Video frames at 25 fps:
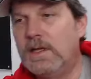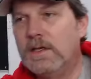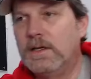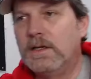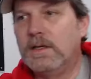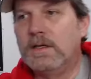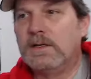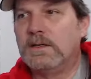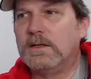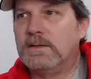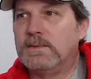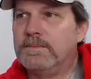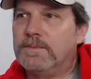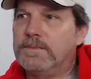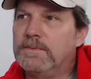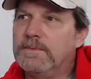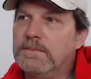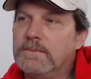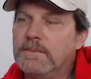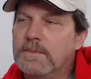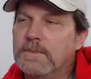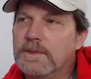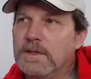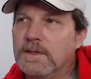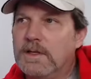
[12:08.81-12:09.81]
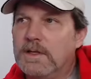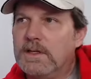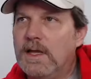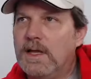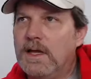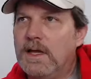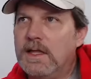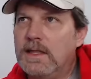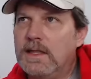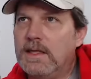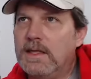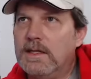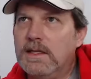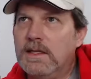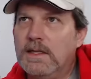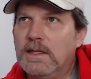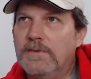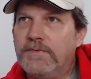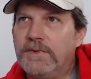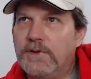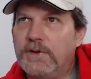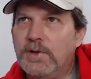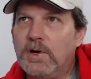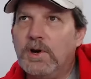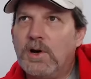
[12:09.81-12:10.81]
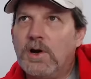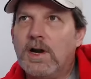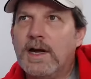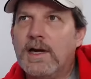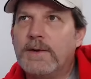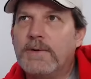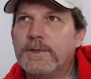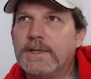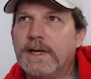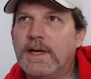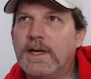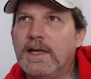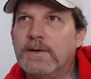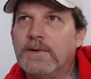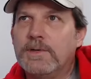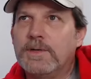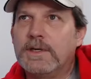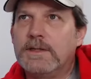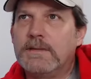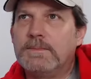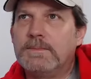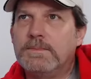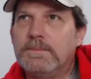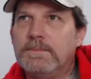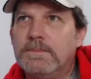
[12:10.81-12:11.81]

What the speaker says: If you are, I would